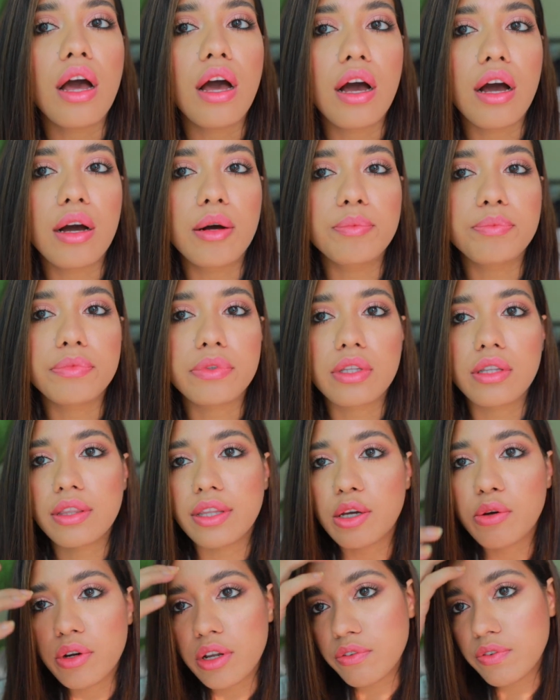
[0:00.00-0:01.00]

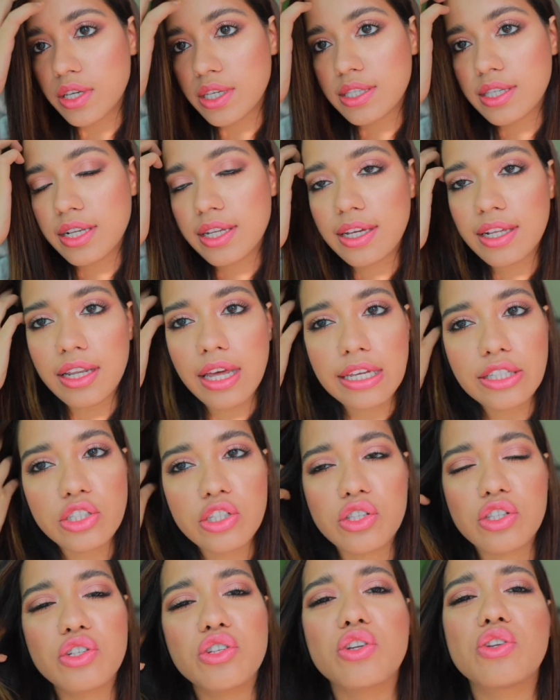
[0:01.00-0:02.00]
They could have easily like
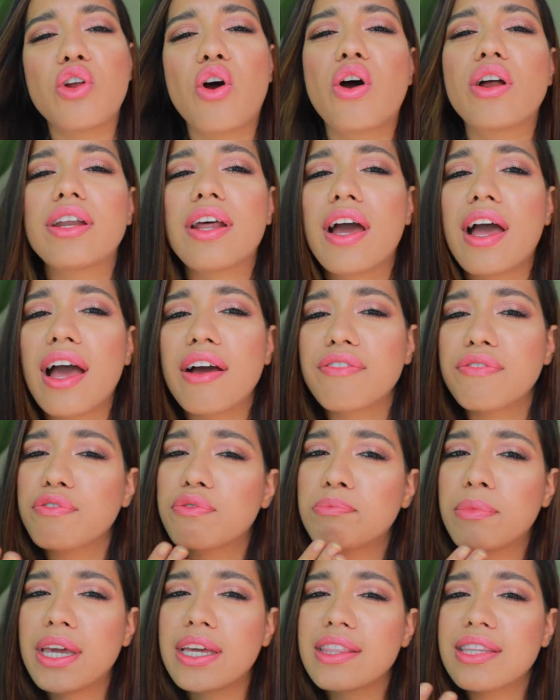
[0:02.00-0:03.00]
just not
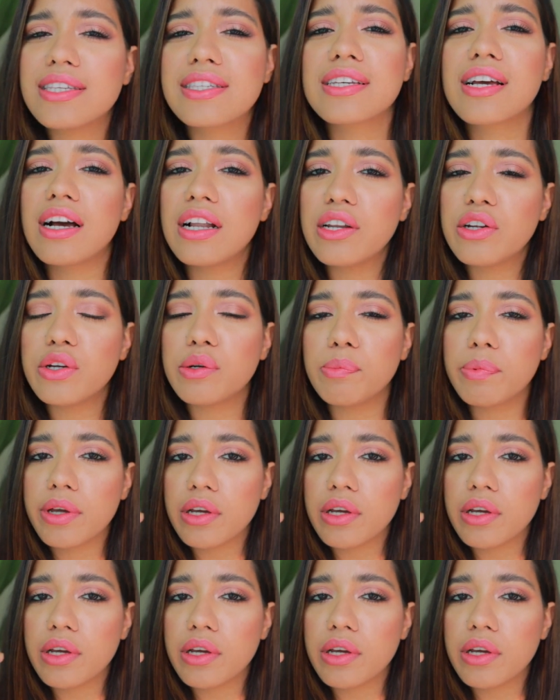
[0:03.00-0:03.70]
have made this color,